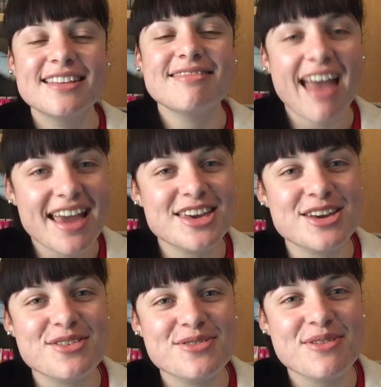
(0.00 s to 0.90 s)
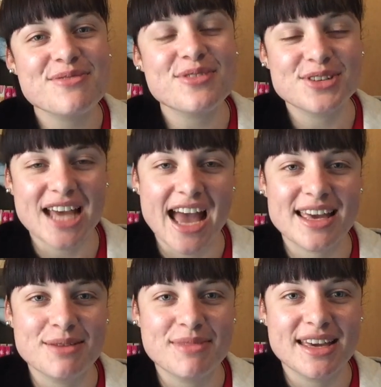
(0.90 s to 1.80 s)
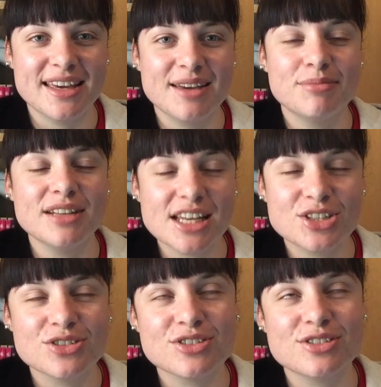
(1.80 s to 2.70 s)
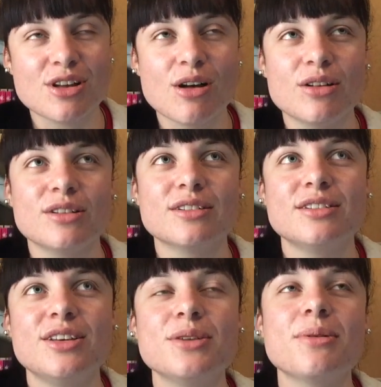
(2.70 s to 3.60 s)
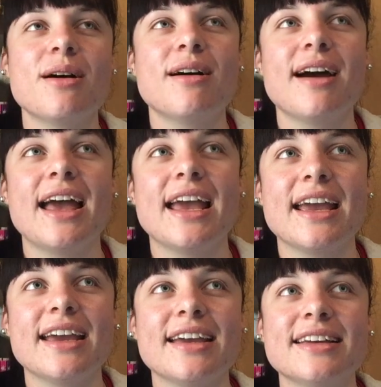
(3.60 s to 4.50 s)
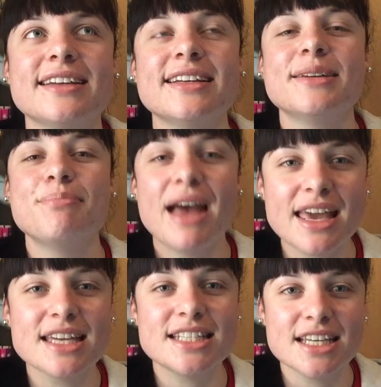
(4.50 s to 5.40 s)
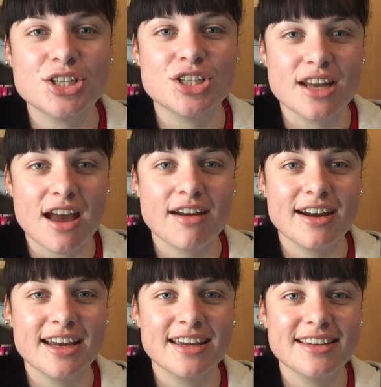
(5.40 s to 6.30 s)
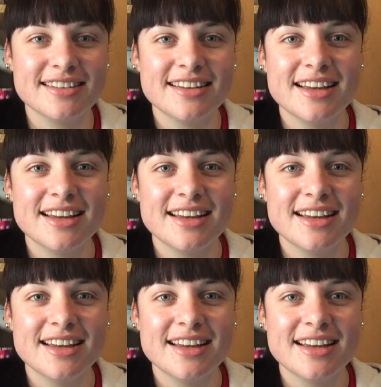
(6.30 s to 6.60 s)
Thank you for tagging me. Bless your soul. You are a manga dictionary.